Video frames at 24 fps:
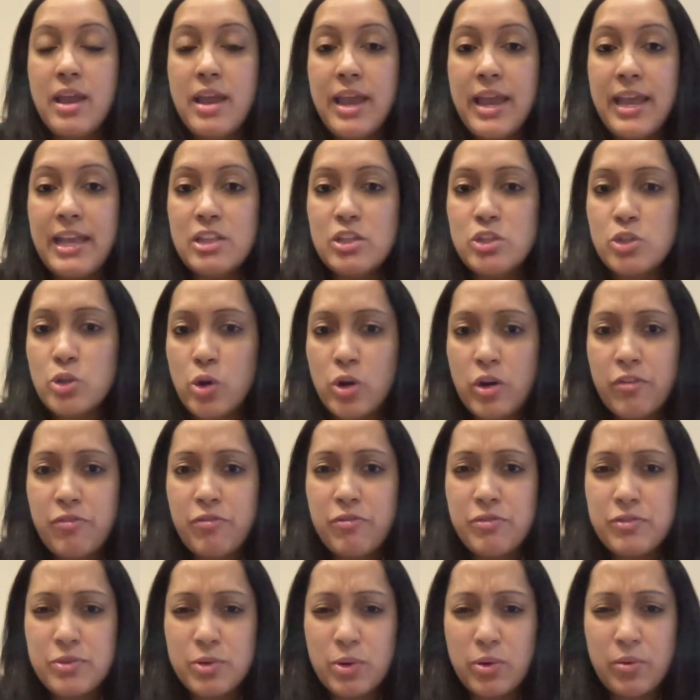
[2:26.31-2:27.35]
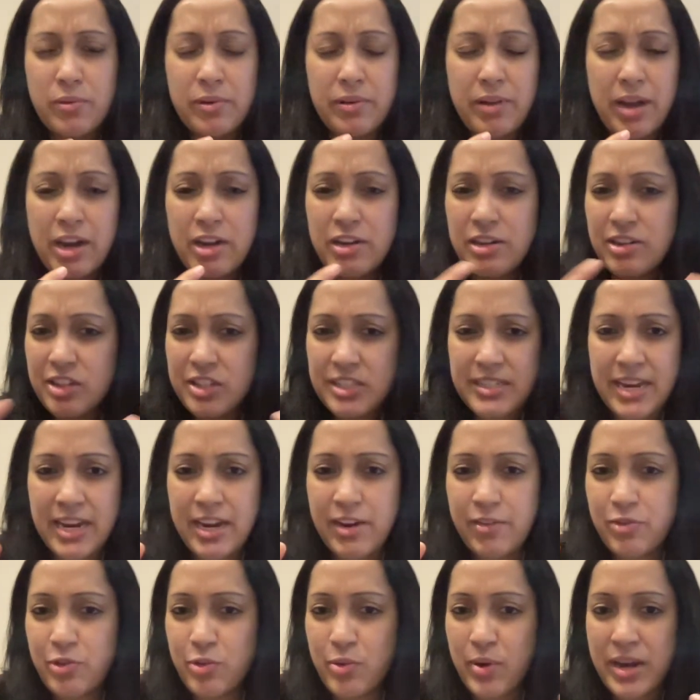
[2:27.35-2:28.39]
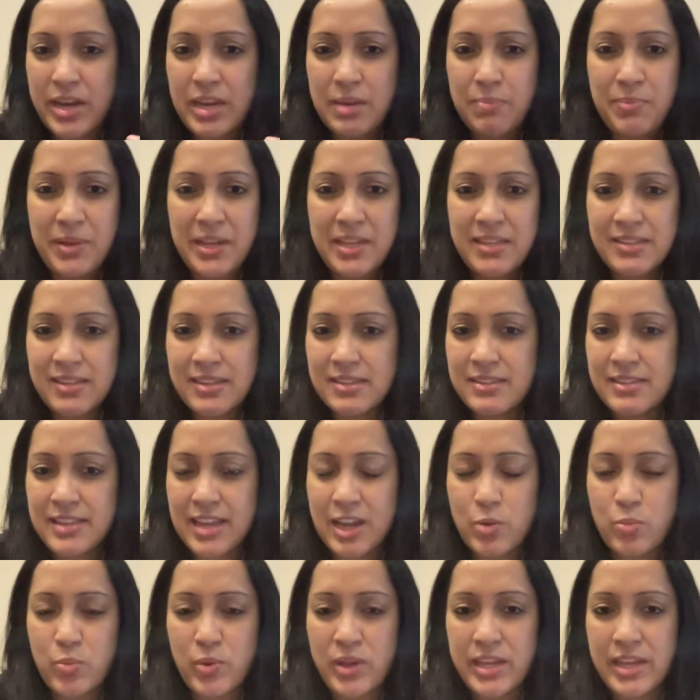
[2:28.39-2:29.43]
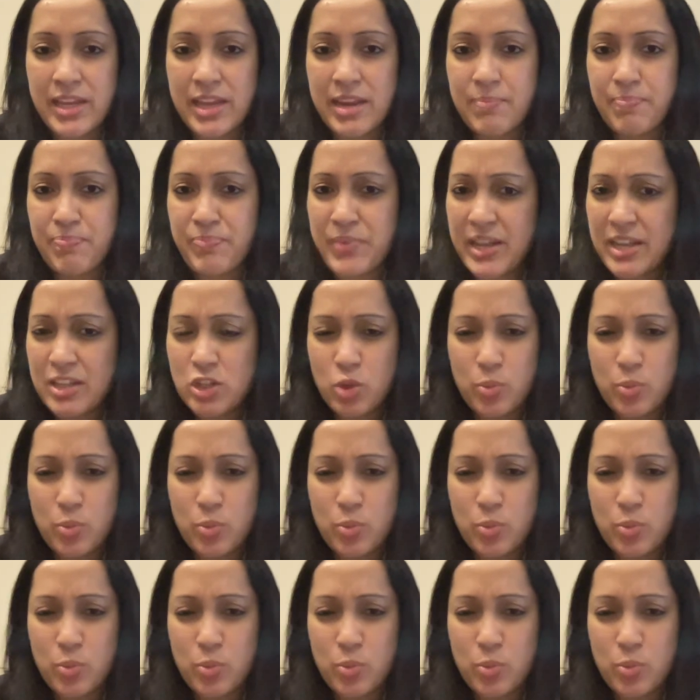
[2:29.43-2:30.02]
and sort of understand if there are any pieces that we can nix.